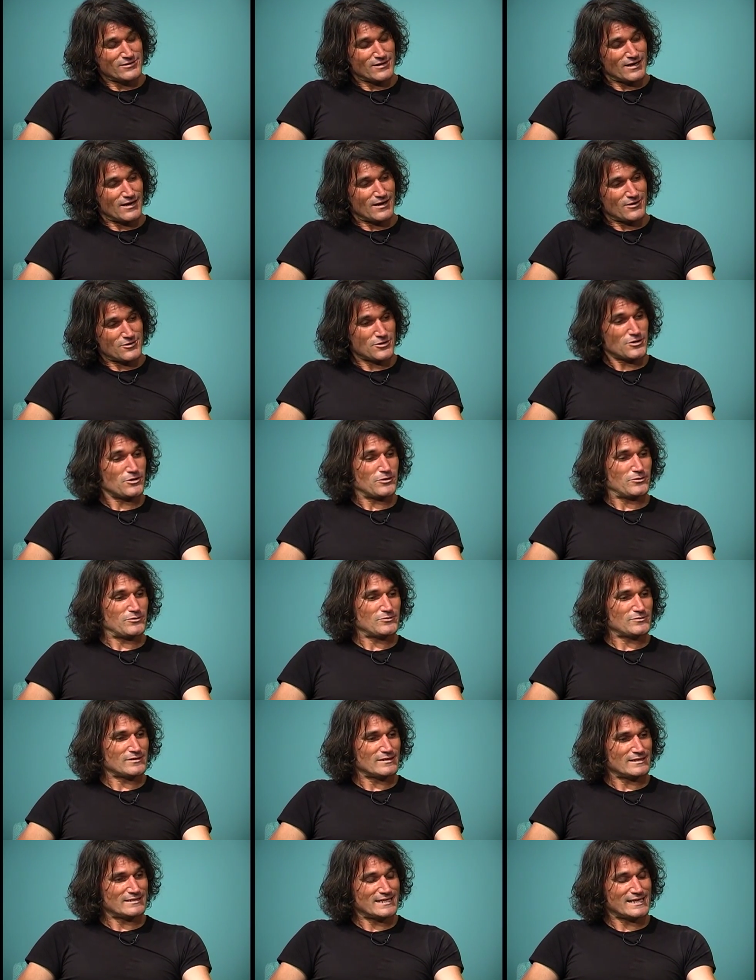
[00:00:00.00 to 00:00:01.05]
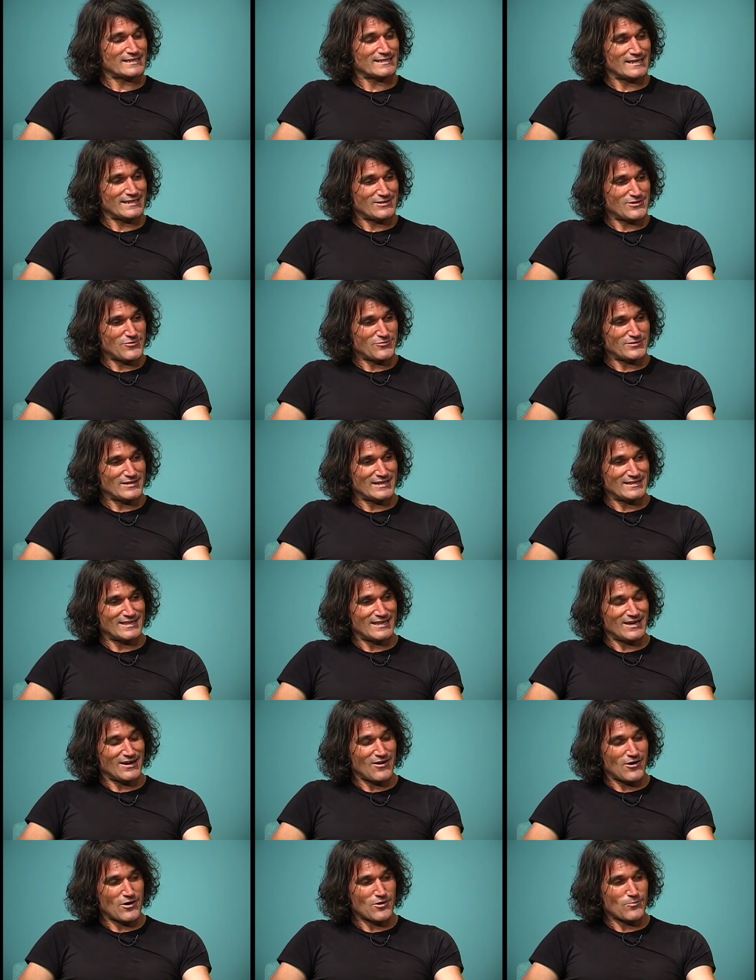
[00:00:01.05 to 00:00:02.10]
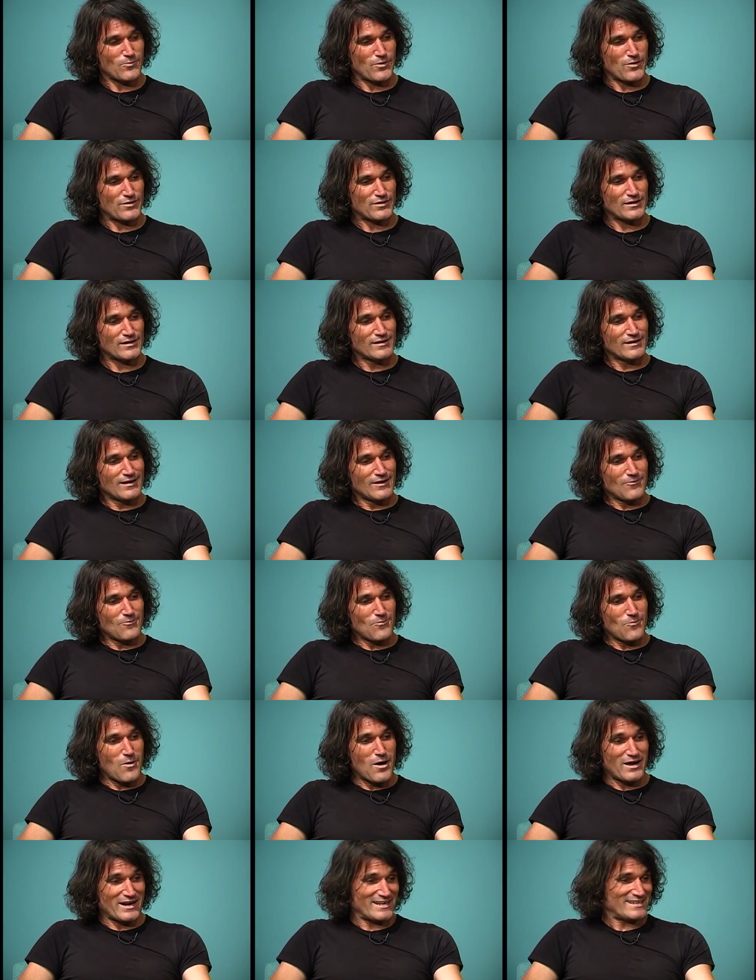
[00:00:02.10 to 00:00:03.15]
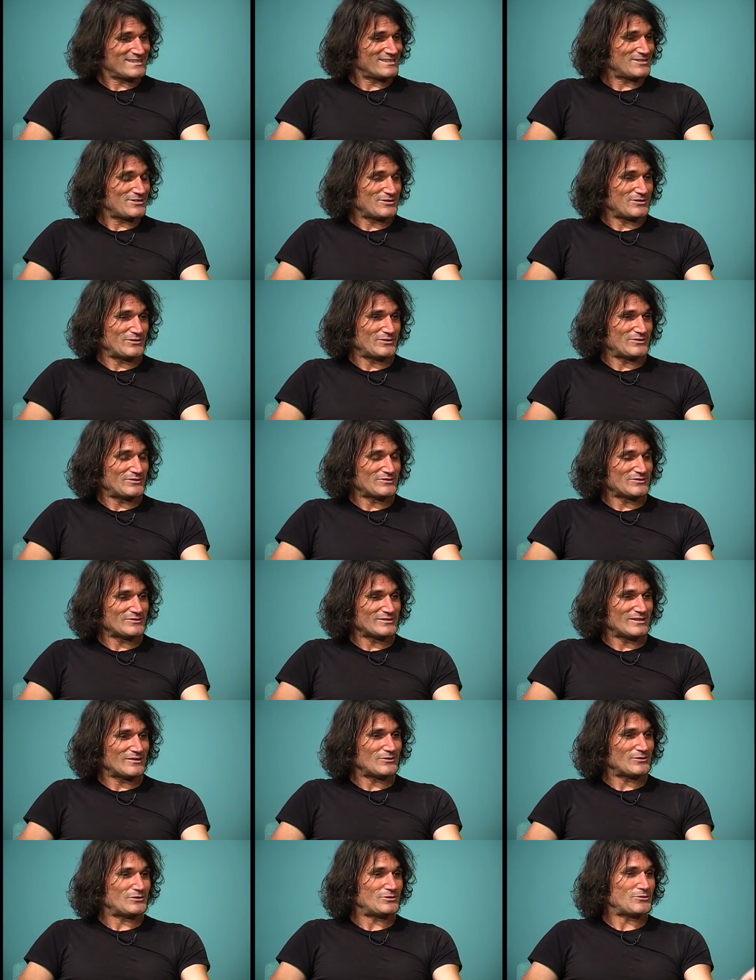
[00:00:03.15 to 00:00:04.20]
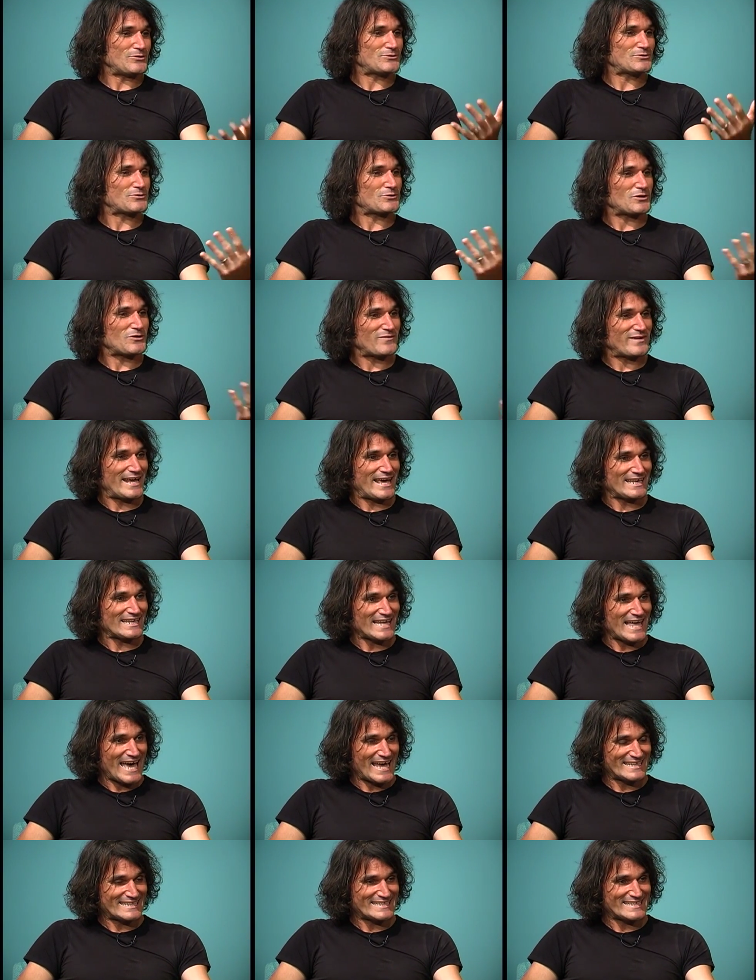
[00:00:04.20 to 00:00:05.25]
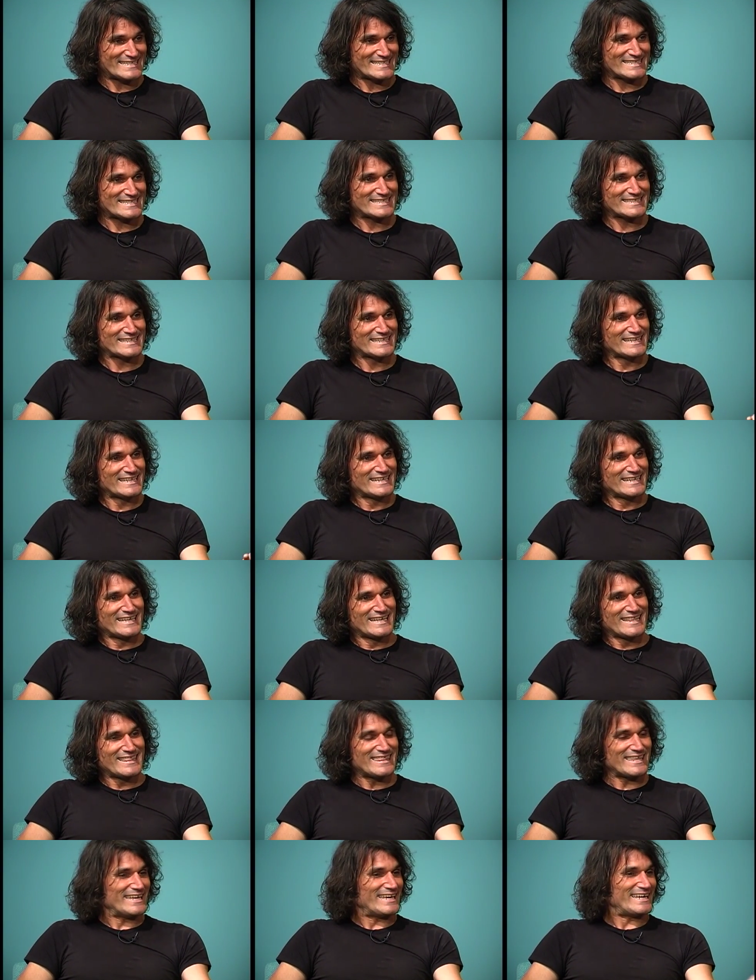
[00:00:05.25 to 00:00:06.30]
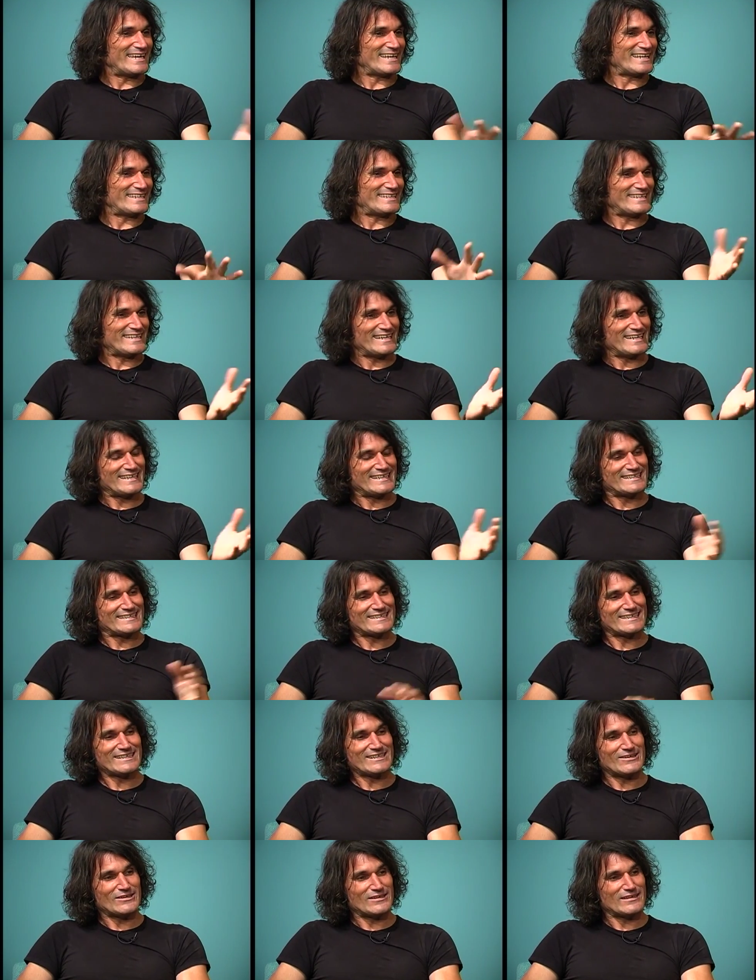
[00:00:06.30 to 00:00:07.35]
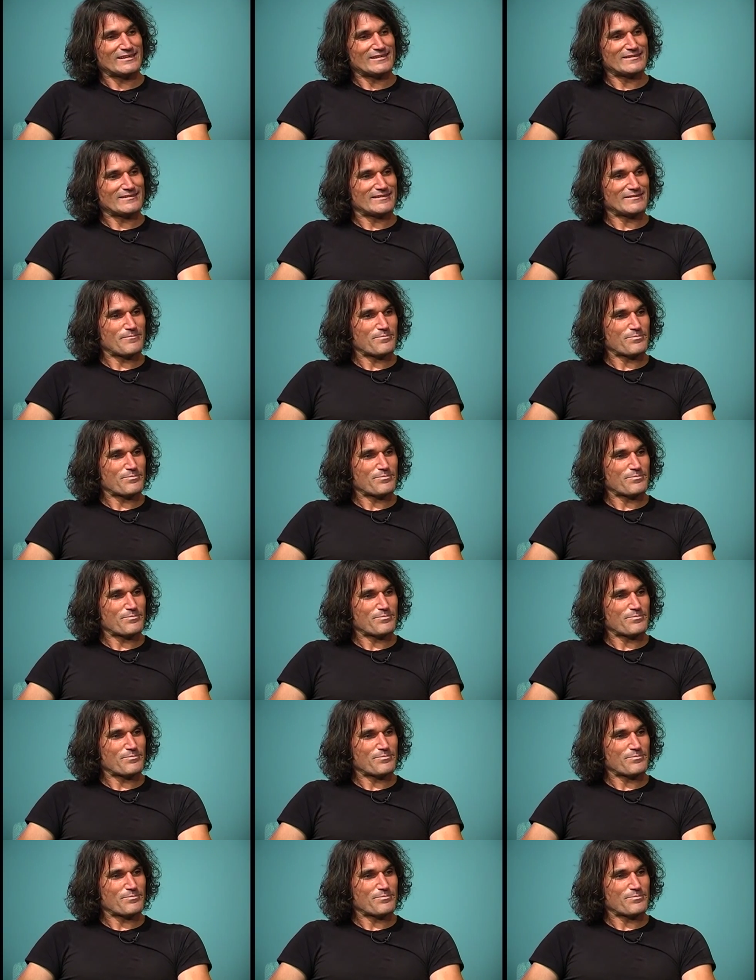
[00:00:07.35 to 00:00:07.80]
Uh, Hugh Dignan, who did the artwork, right. wanted to, you know, do sort of an Atlantis thing, and uh, you know,